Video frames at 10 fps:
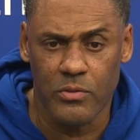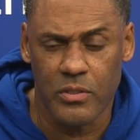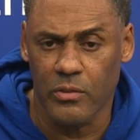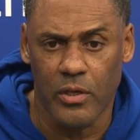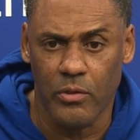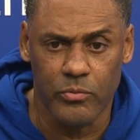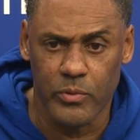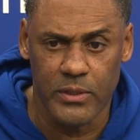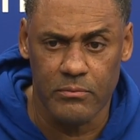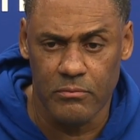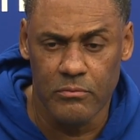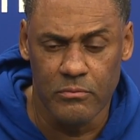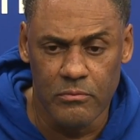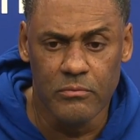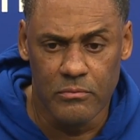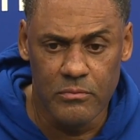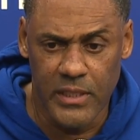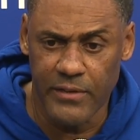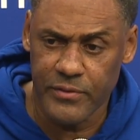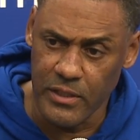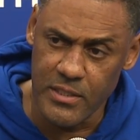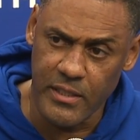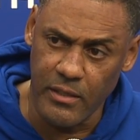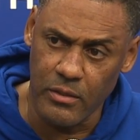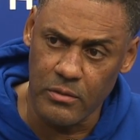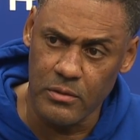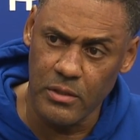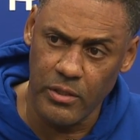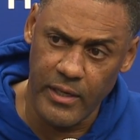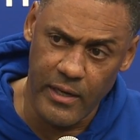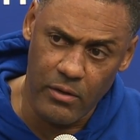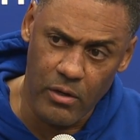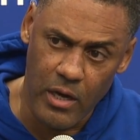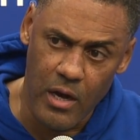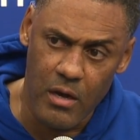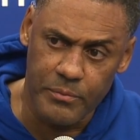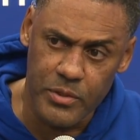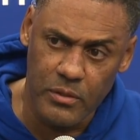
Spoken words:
So, no, definitely still looking at all of